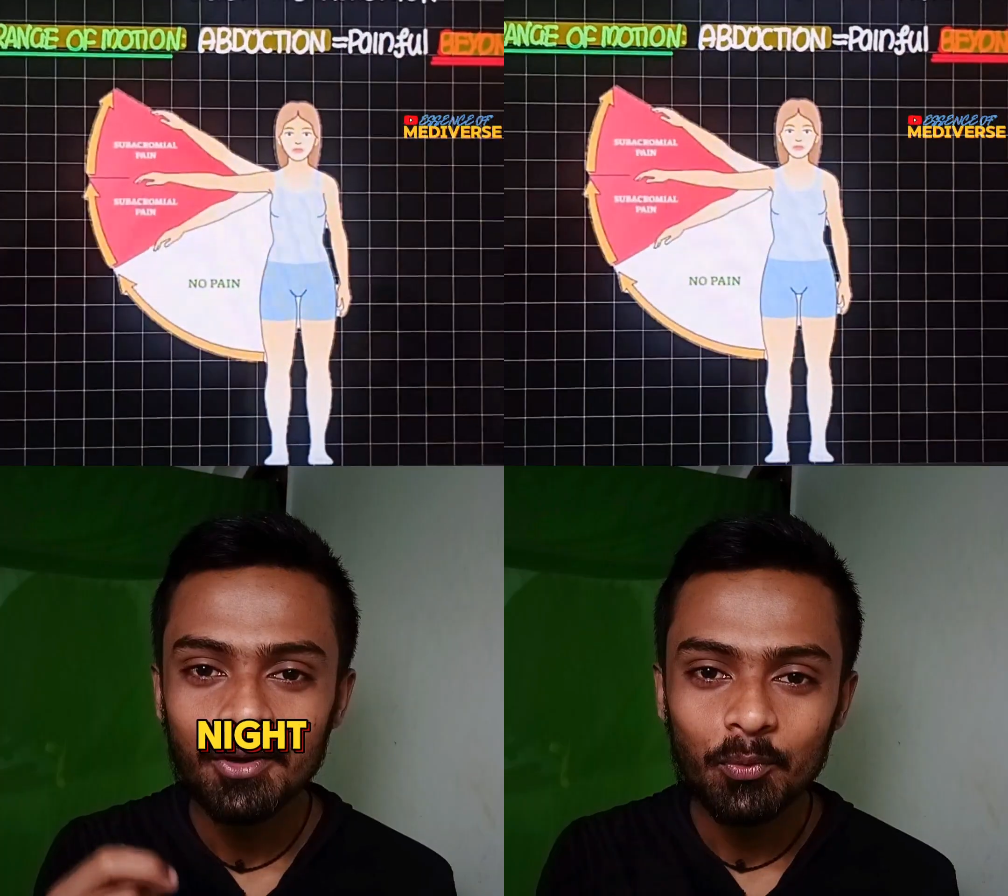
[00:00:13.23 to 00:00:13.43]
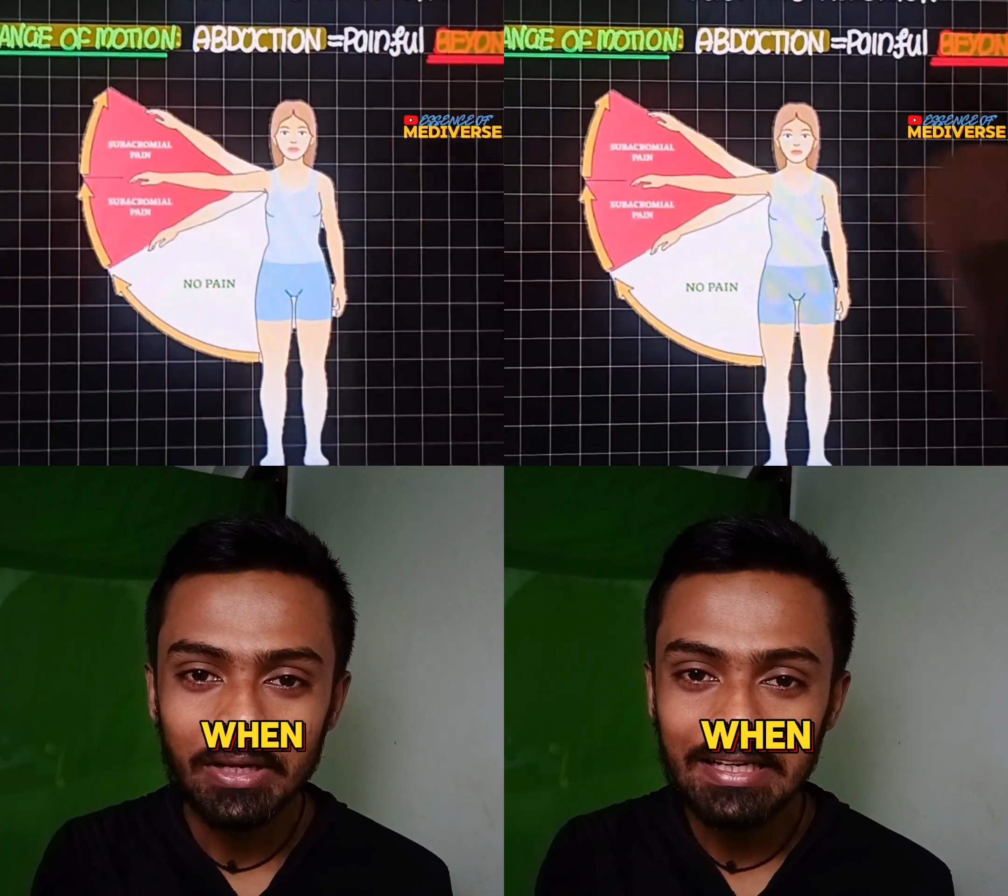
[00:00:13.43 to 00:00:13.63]

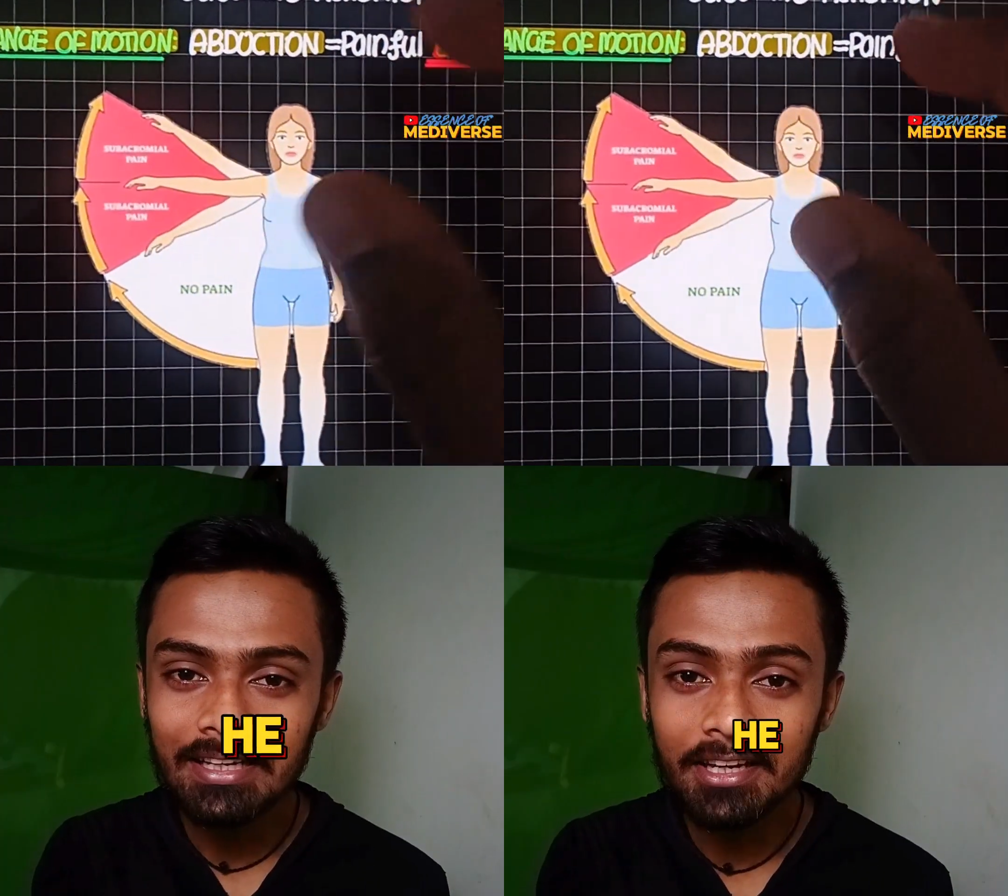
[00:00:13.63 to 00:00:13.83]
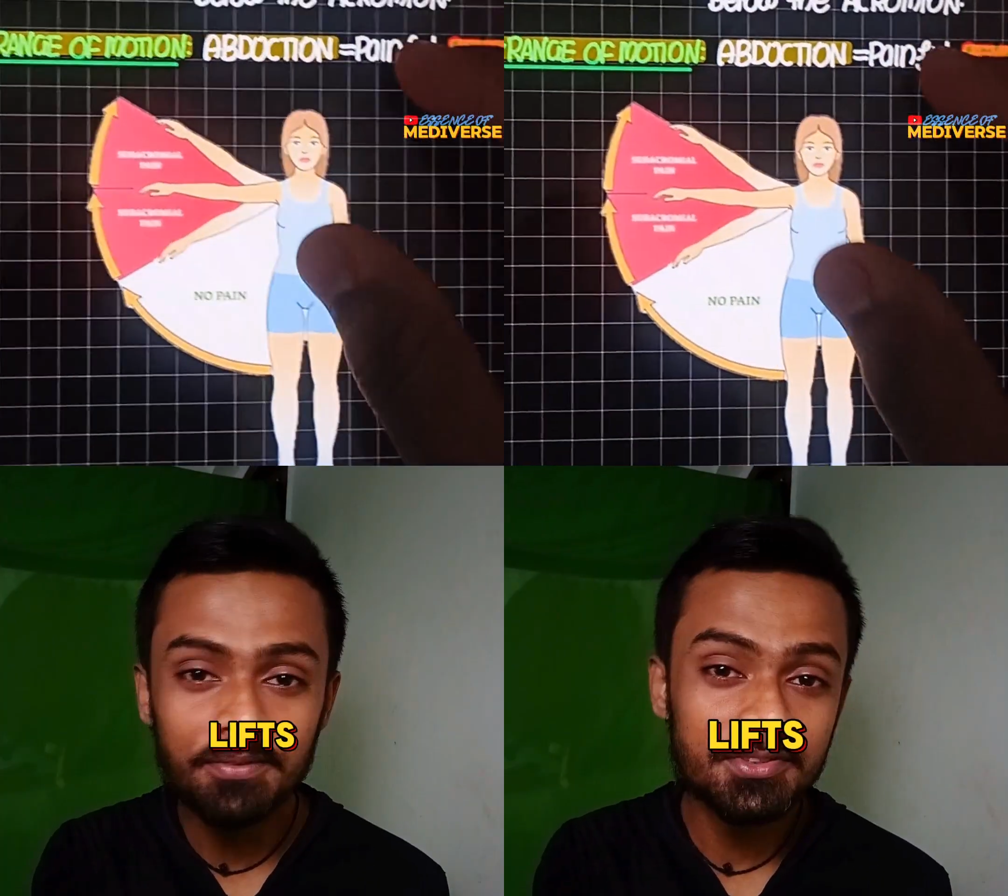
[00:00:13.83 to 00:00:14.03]
when he
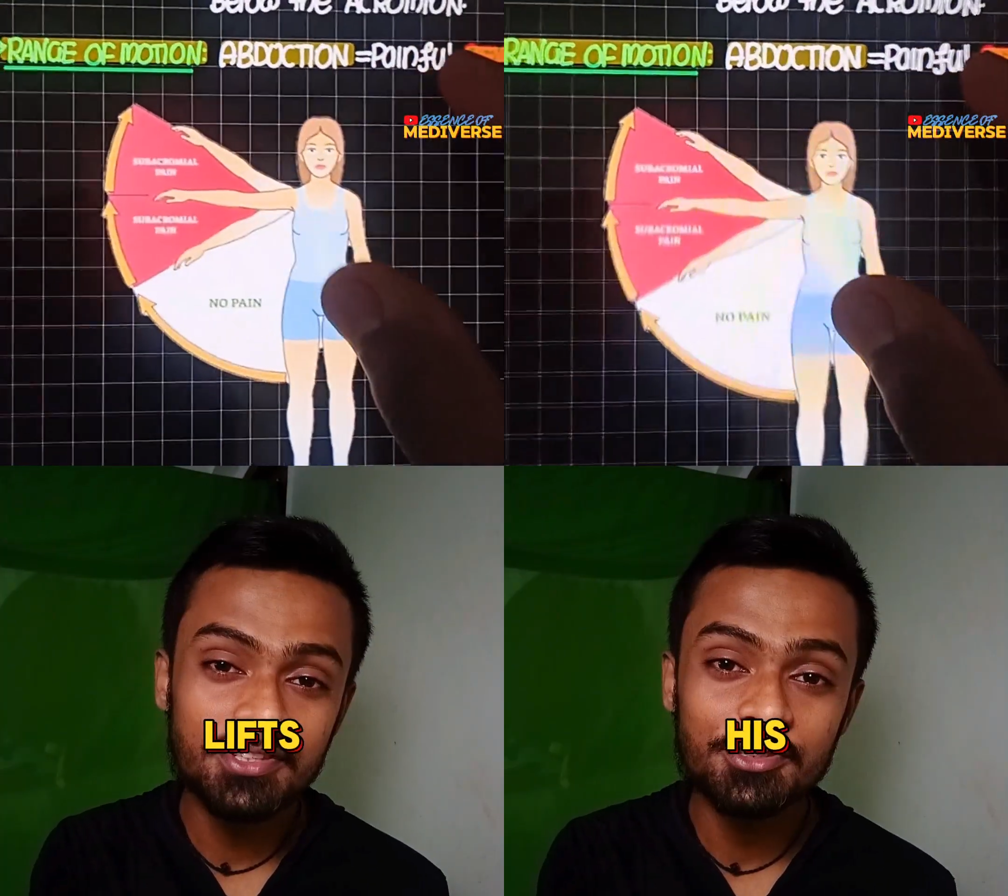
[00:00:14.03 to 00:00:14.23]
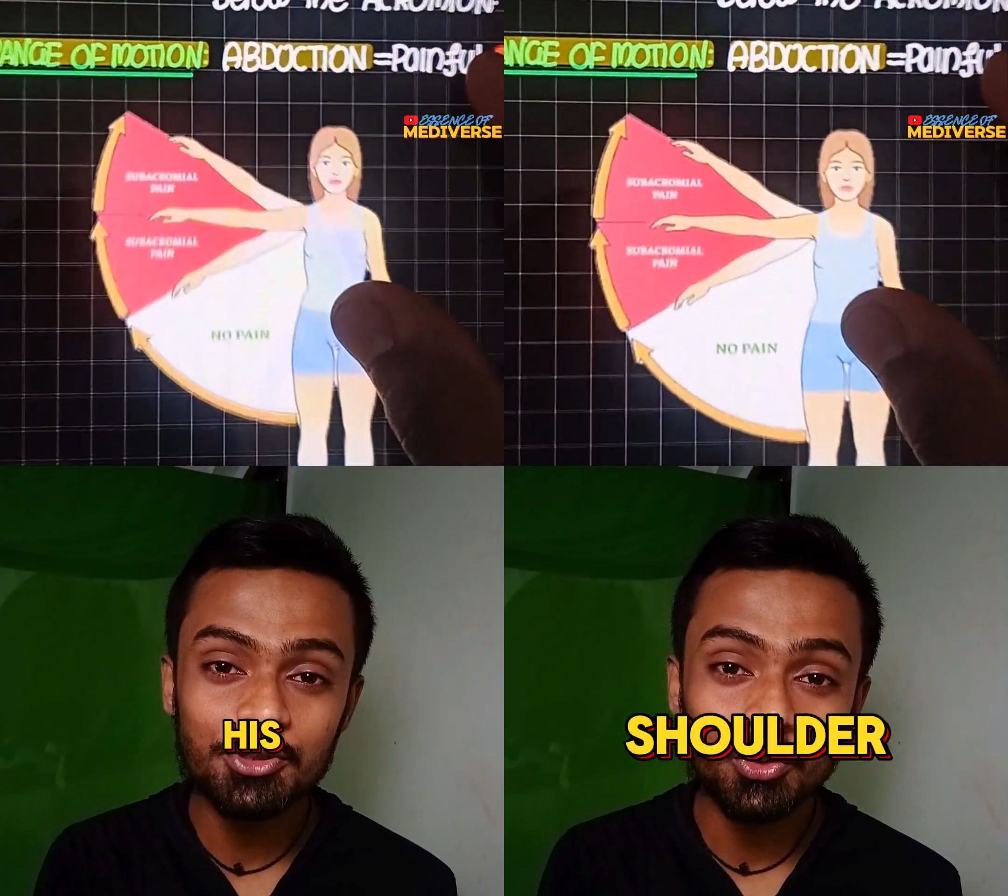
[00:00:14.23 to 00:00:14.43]
lifts
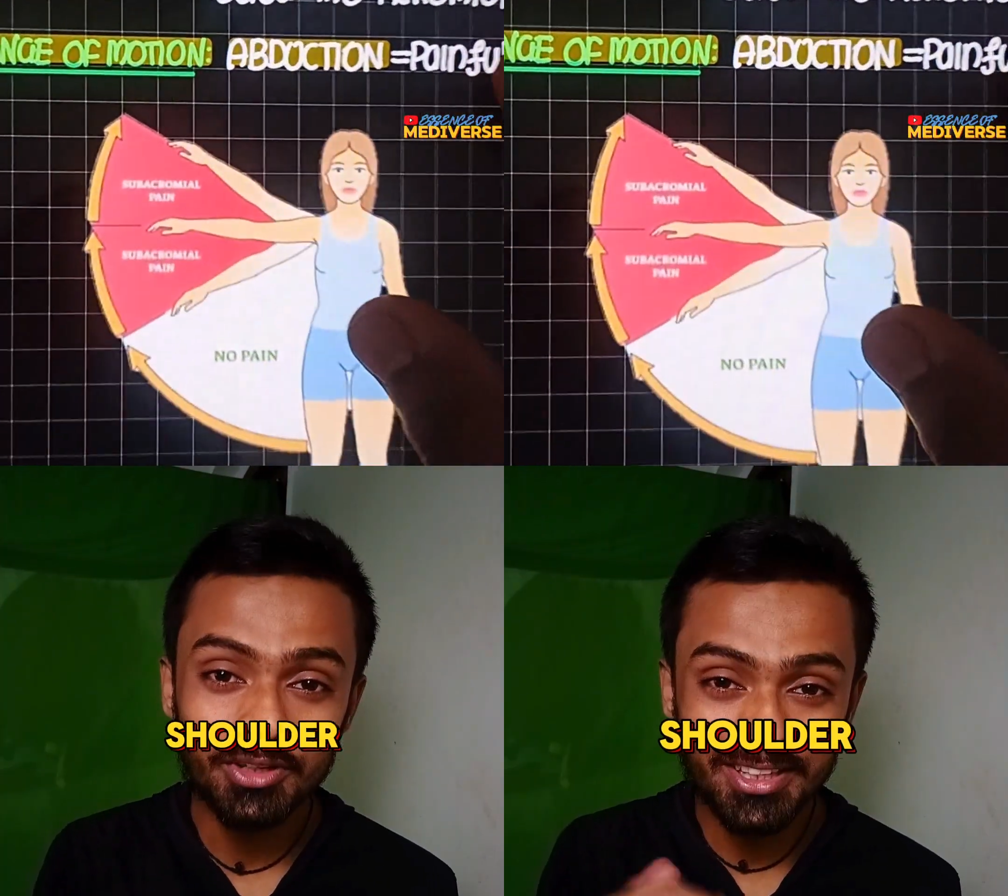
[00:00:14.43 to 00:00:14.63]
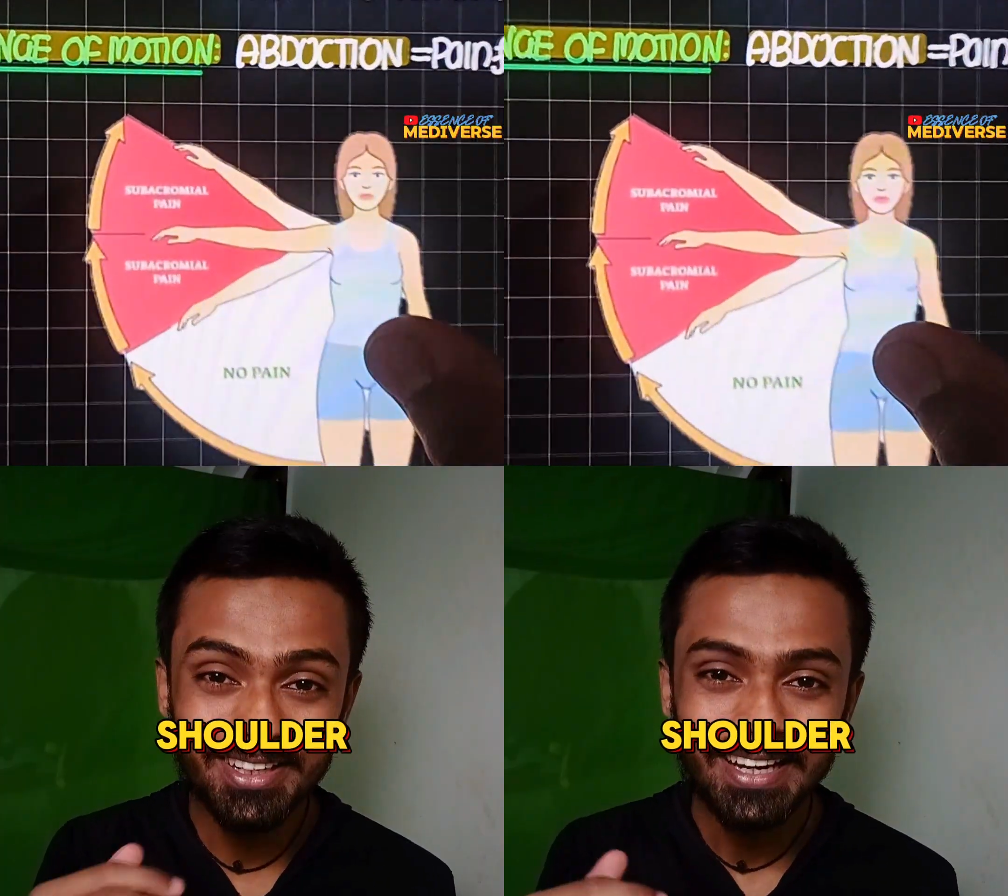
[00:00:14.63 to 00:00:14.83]
his
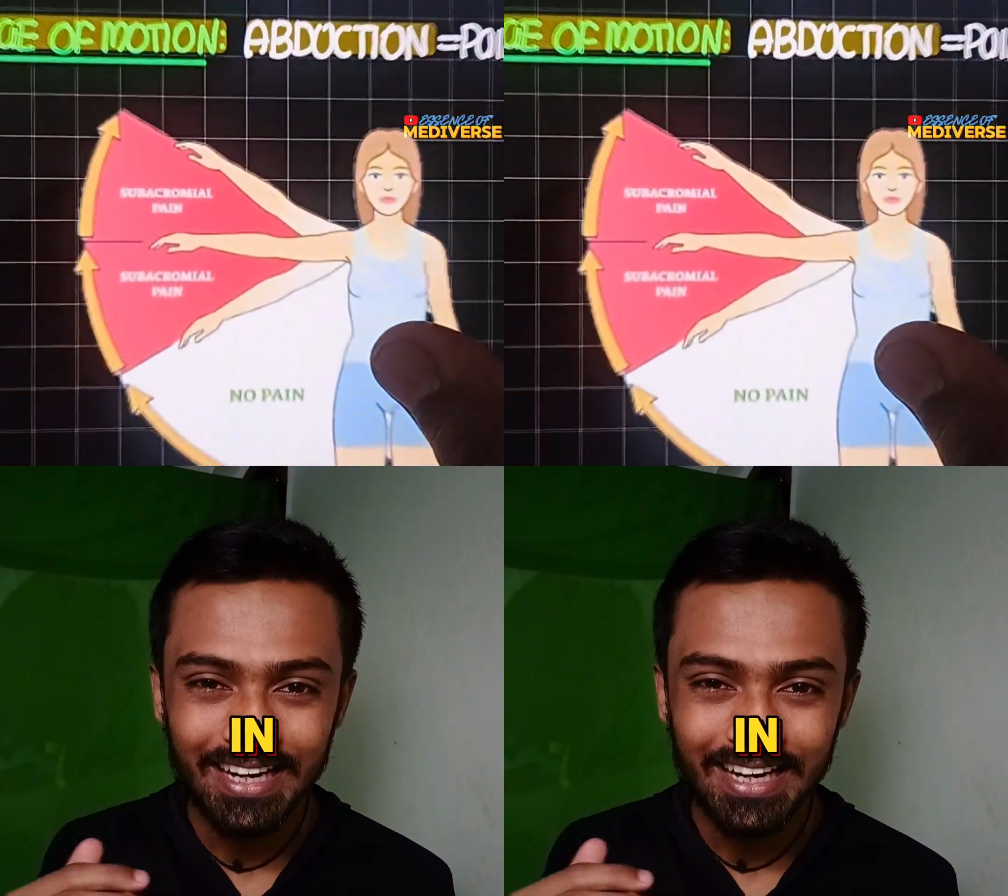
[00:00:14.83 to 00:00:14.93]
shoulder